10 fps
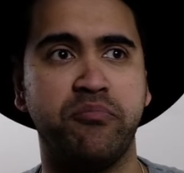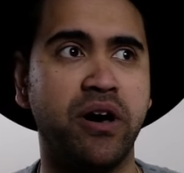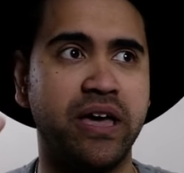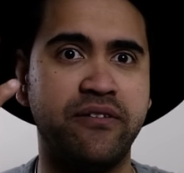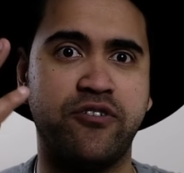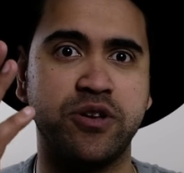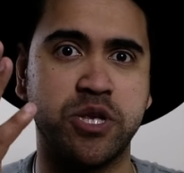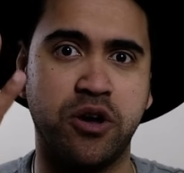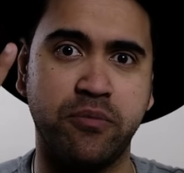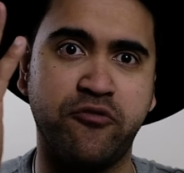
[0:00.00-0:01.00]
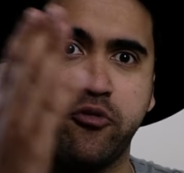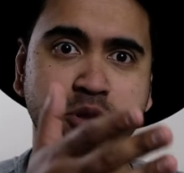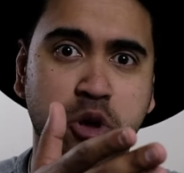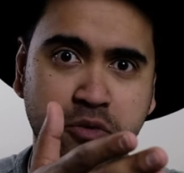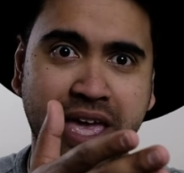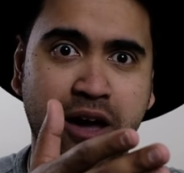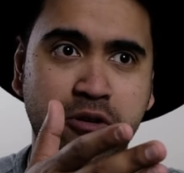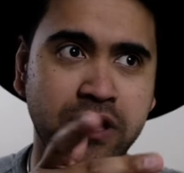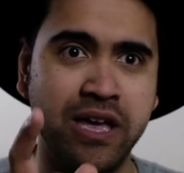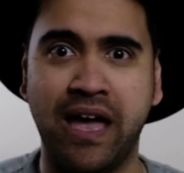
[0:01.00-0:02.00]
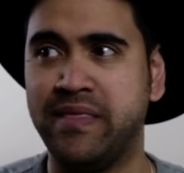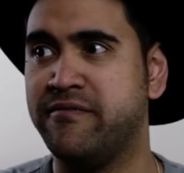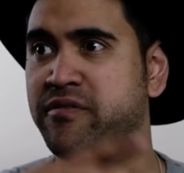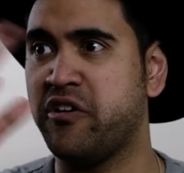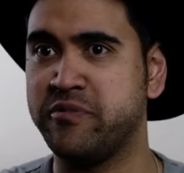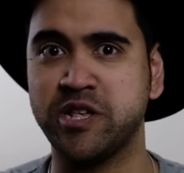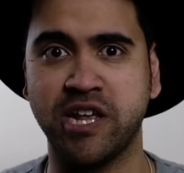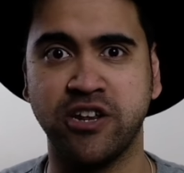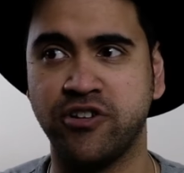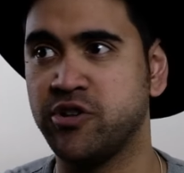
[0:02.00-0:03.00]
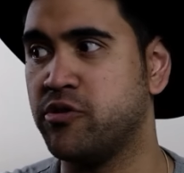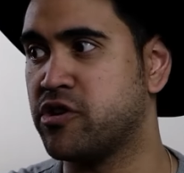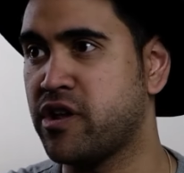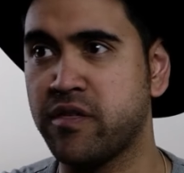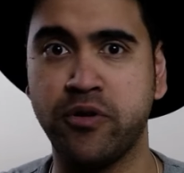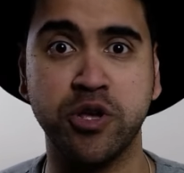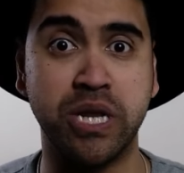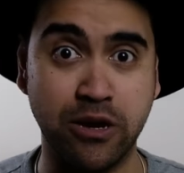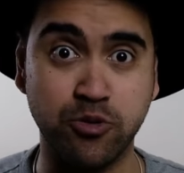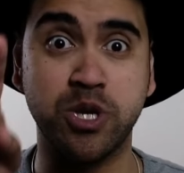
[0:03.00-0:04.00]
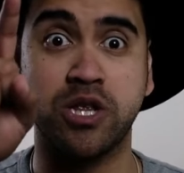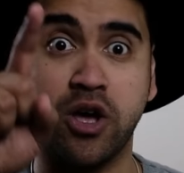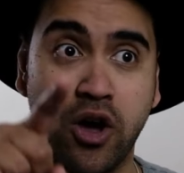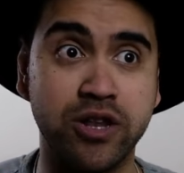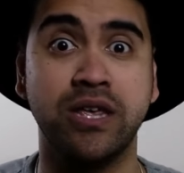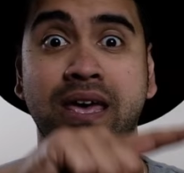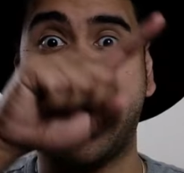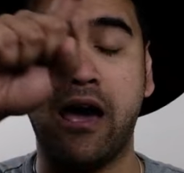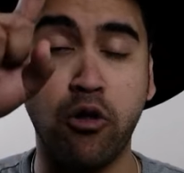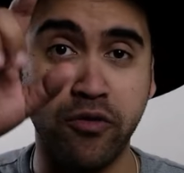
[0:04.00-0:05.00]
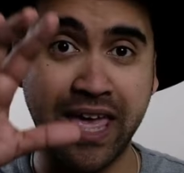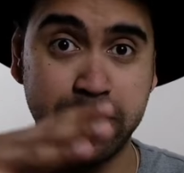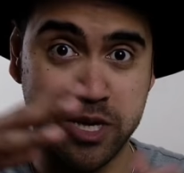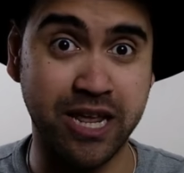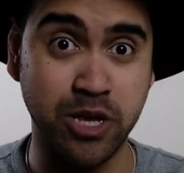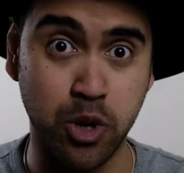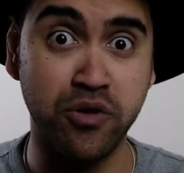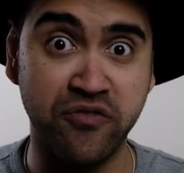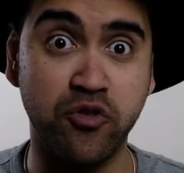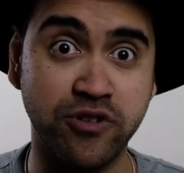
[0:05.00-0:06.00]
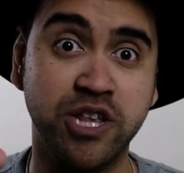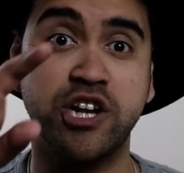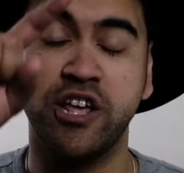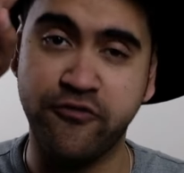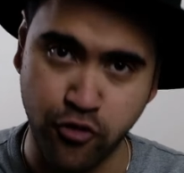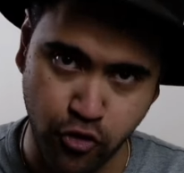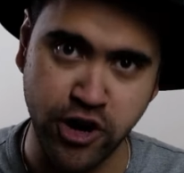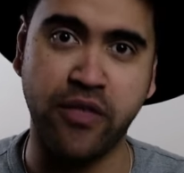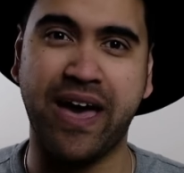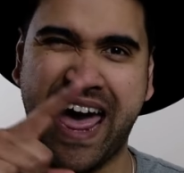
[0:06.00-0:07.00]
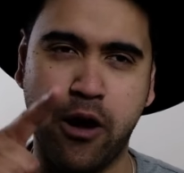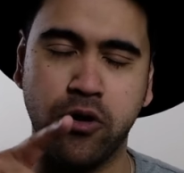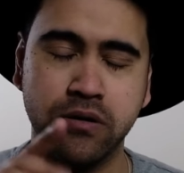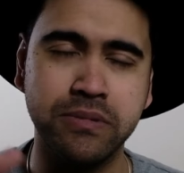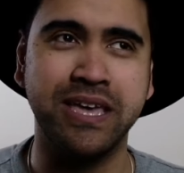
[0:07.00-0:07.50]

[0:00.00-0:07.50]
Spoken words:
But if I start a performance on the hour and then 5 minutes later I do it on another person, it will start how long the app stays on for, essentially, for another hour.